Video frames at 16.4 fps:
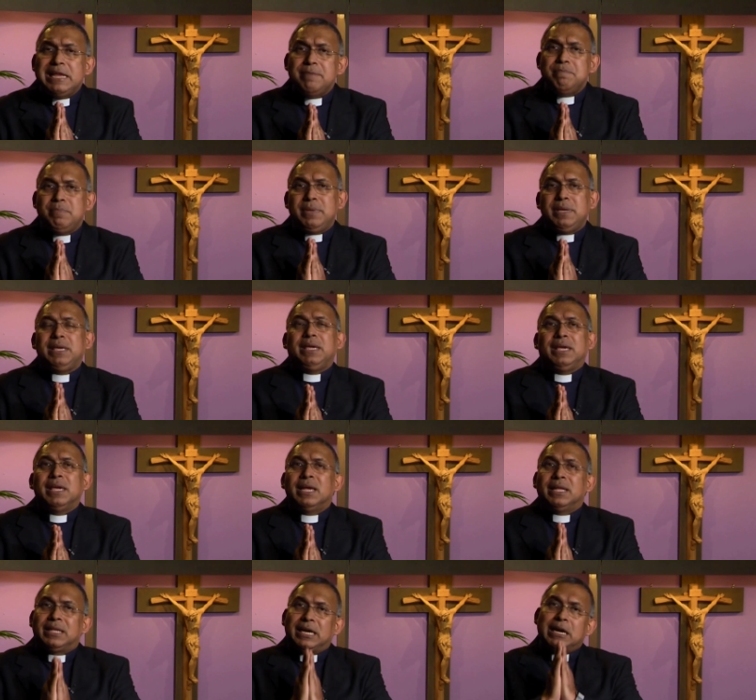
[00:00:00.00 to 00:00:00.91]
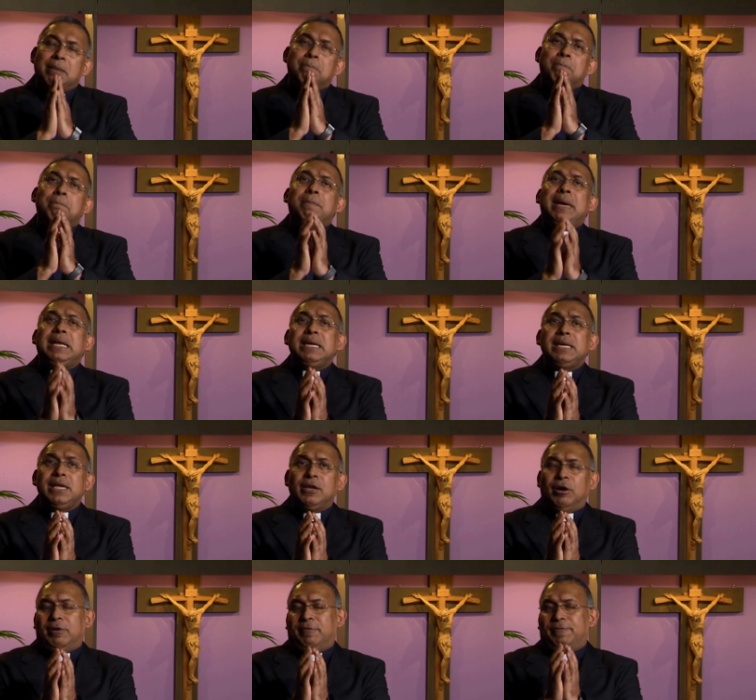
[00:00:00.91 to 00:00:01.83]
me, there are many
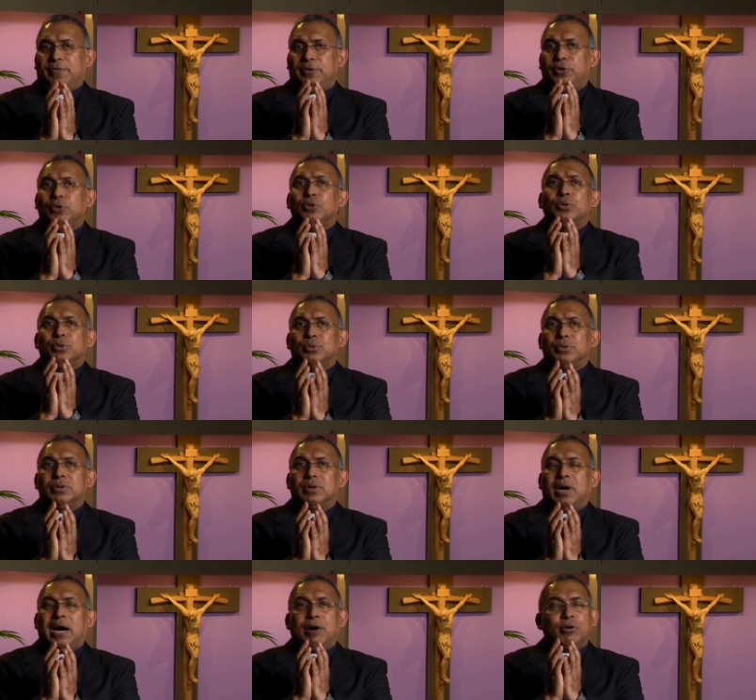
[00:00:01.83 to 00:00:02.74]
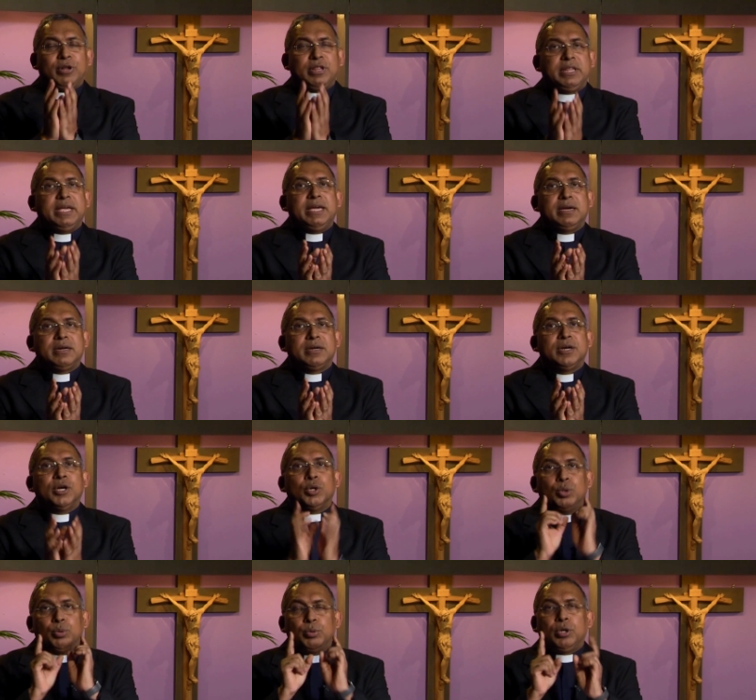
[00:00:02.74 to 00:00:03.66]
of you out there
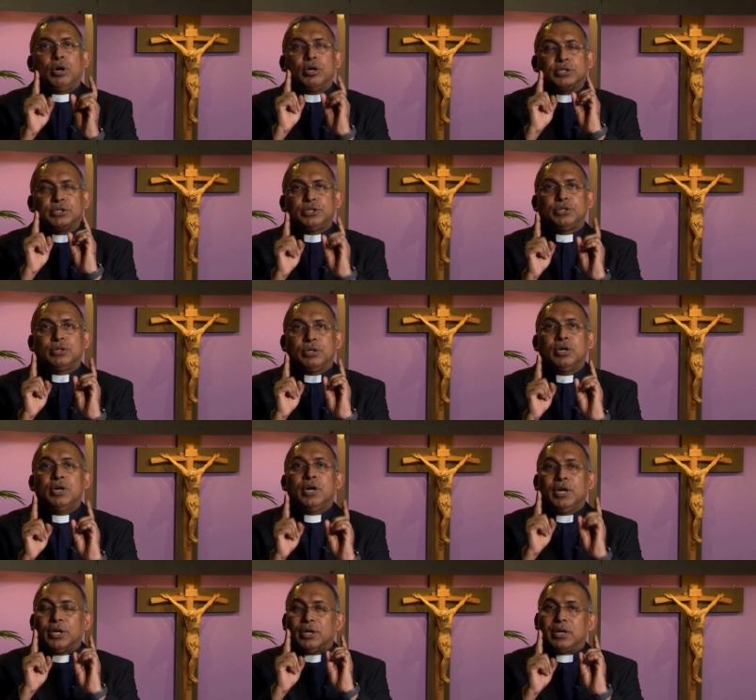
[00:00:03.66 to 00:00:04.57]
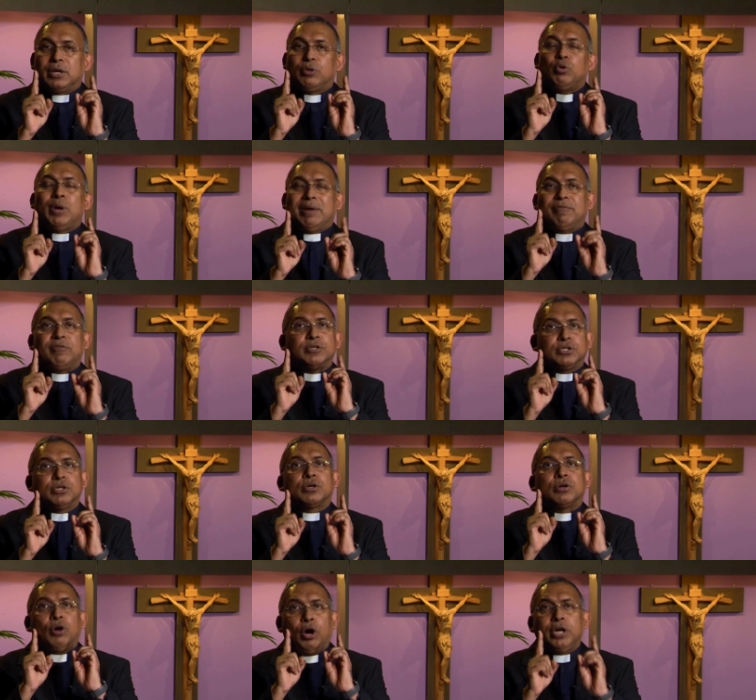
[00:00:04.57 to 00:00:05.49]
who would also who have also
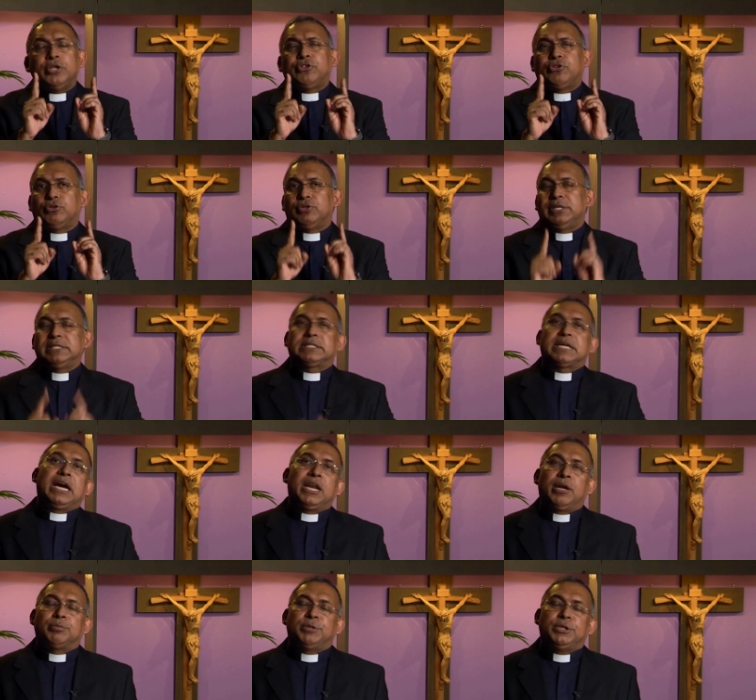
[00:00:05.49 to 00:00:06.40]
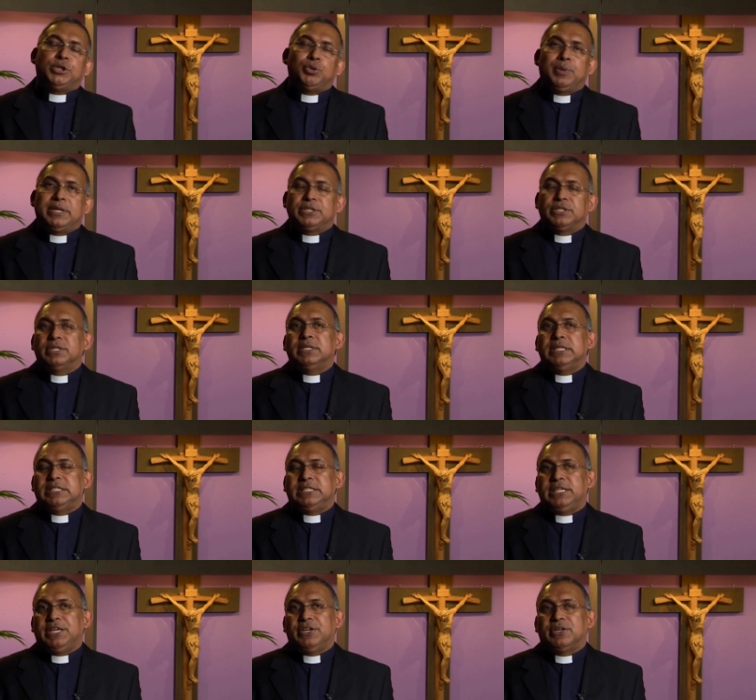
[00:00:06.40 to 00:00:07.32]
gone through this kind of situation
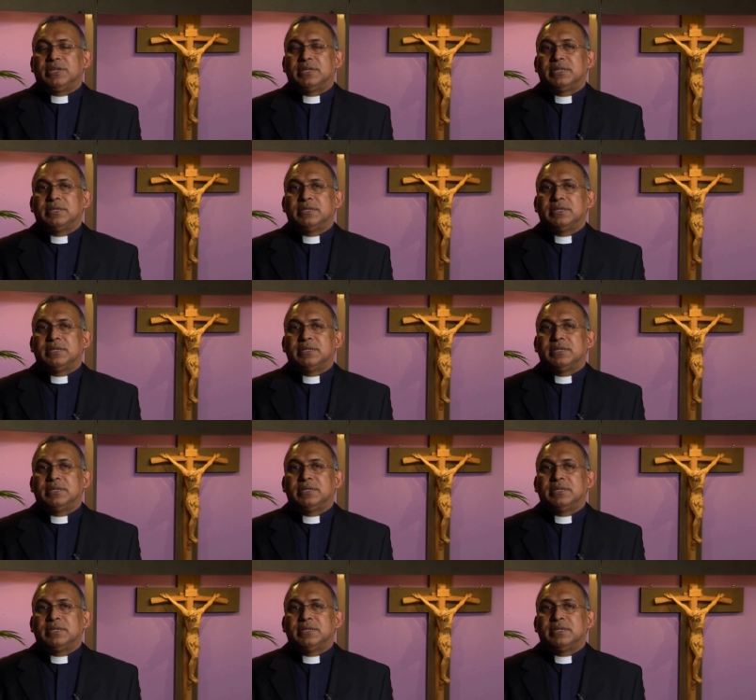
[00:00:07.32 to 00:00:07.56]
this year.